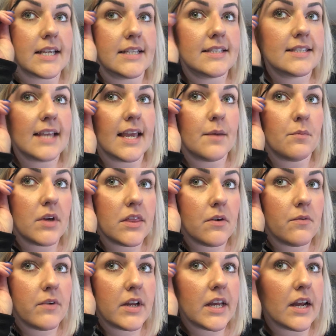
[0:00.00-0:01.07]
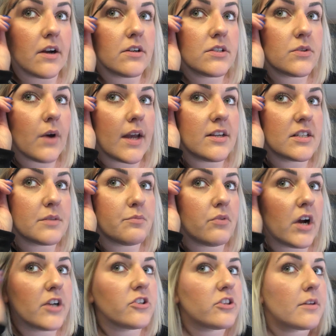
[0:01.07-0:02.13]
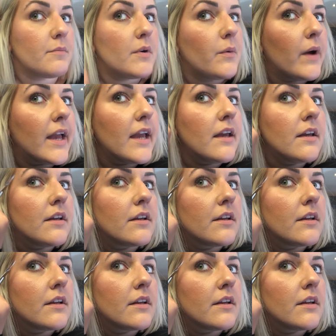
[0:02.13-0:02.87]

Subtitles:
And same with over here, so I just brush them away,